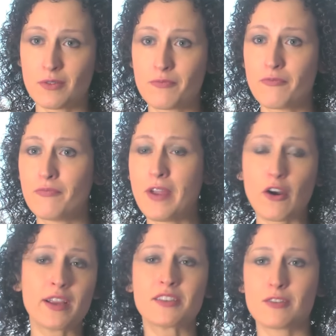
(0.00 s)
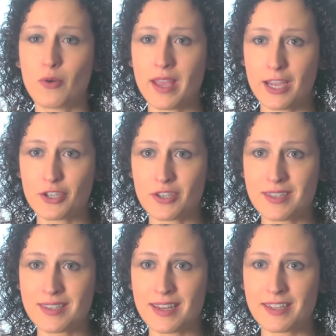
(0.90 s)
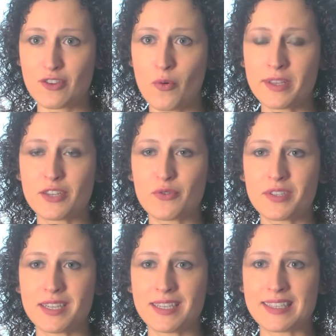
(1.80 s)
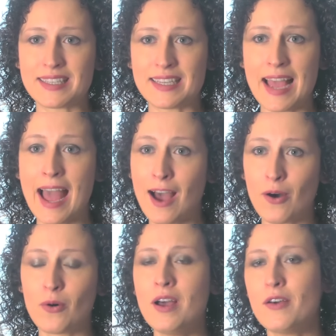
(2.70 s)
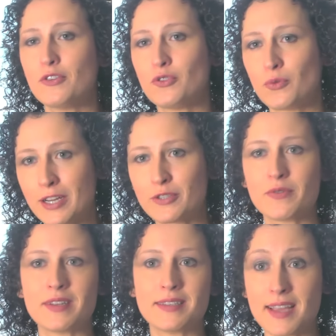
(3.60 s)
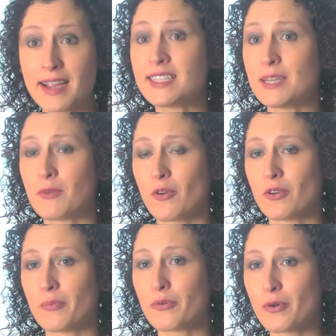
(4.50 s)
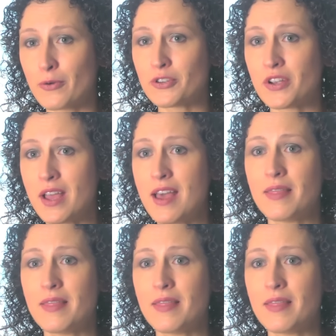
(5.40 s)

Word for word: There are various locations and it's always interesting to see how the director and the design team are going to approach